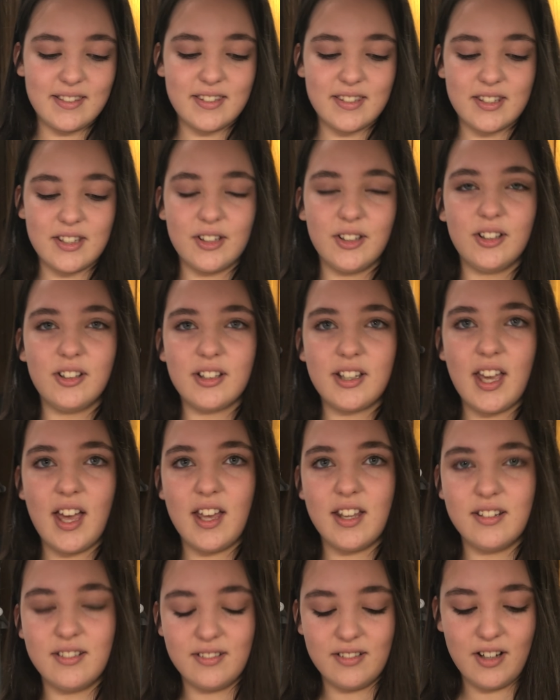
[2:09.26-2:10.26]
still
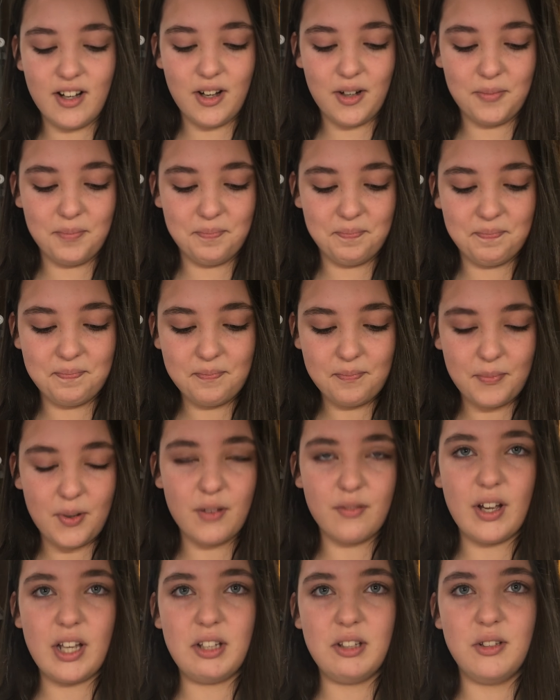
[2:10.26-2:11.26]
can
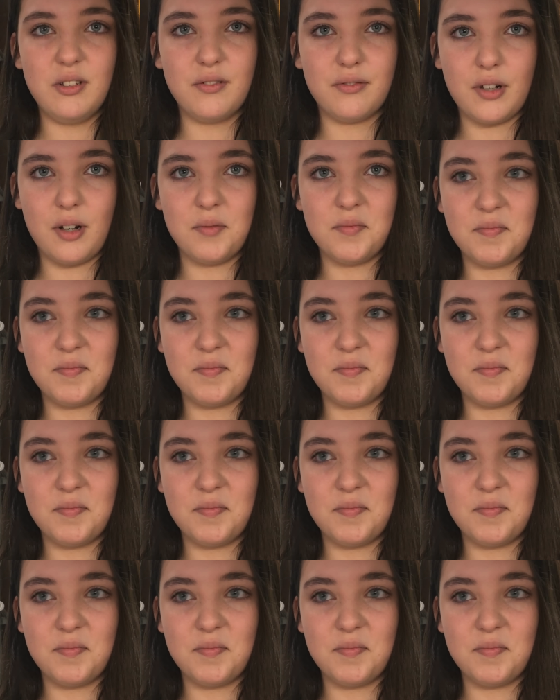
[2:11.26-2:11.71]
prevent you from